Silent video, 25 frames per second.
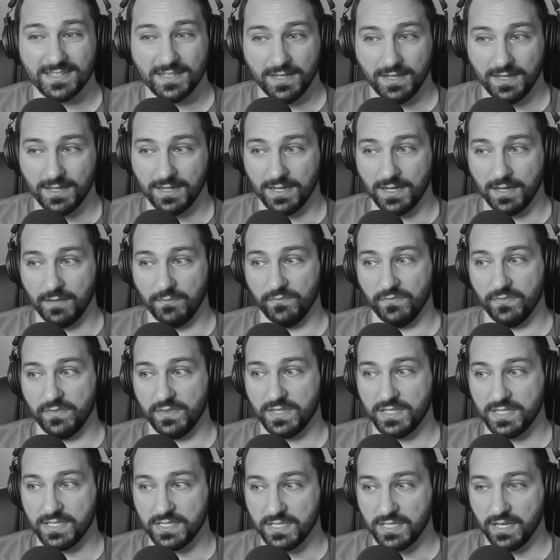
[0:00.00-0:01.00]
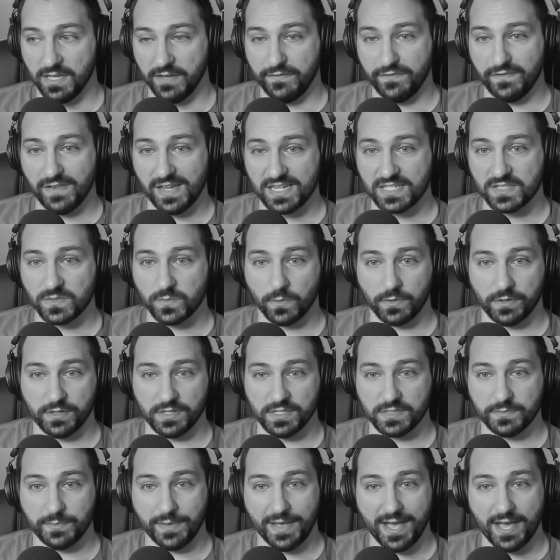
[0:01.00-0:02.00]
Mm-hmm. Um, the effects weren't
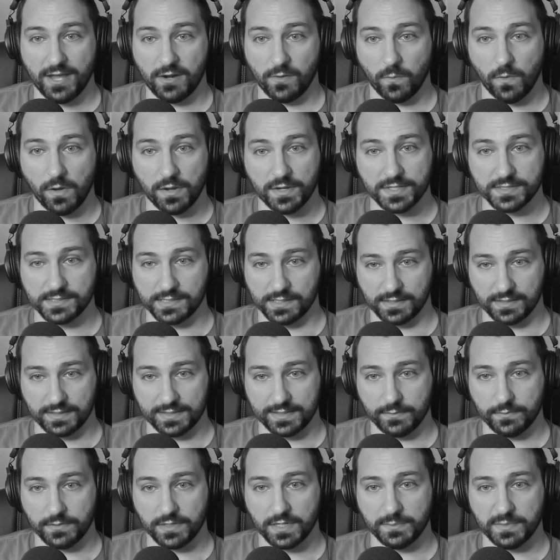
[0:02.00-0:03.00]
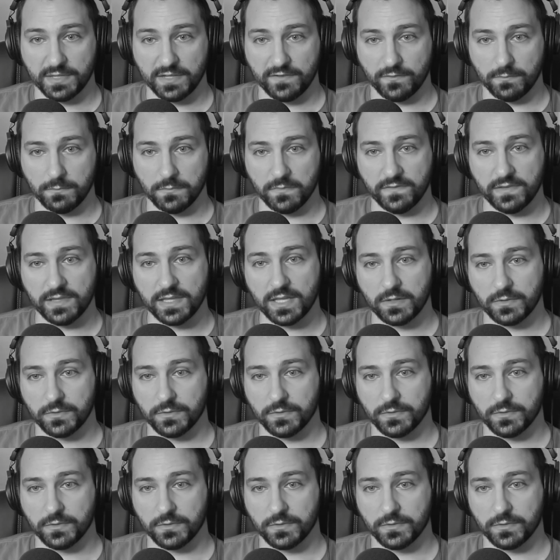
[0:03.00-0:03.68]
as bad or wonky as I thought they were going to be for a movie that